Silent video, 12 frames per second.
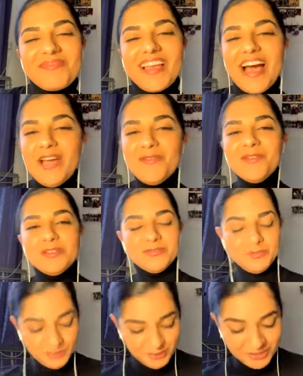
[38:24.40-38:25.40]
I will,
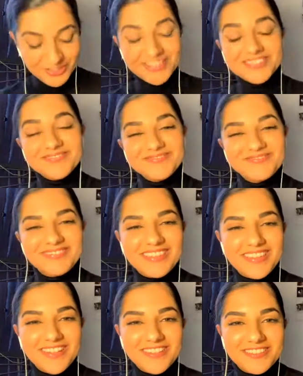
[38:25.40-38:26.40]
for sure.
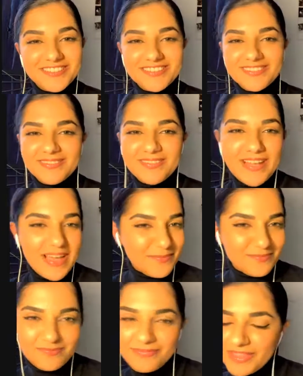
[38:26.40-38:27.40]
There
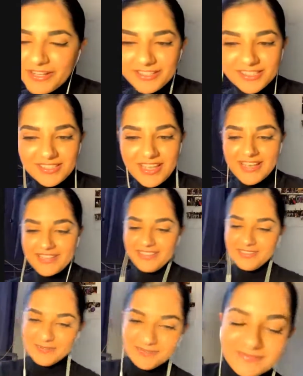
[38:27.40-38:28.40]
is like
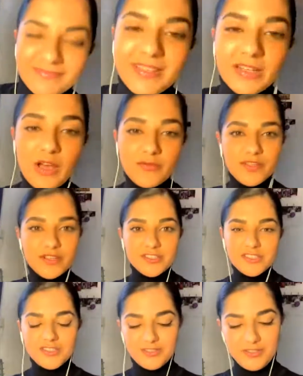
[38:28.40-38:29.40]
a lot of
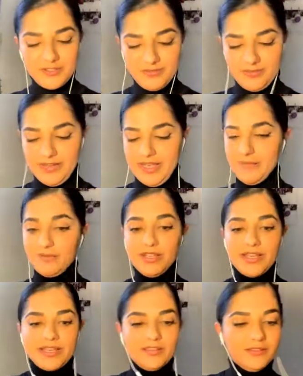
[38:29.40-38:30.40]
years. I have
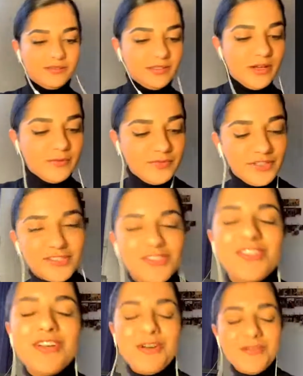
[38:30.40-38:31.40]
like a lot of years to
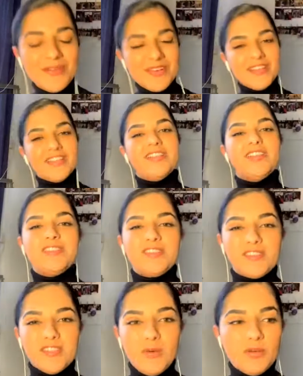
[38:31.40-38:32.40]
go,
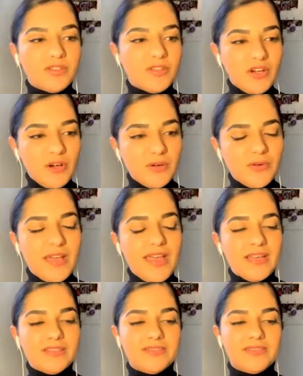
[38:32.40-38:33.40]
so I will go
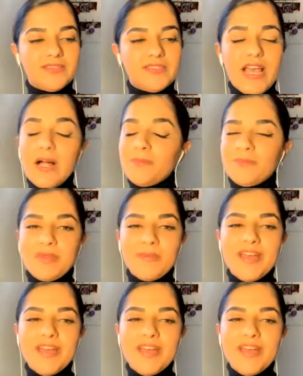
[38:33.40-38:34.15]
and help them.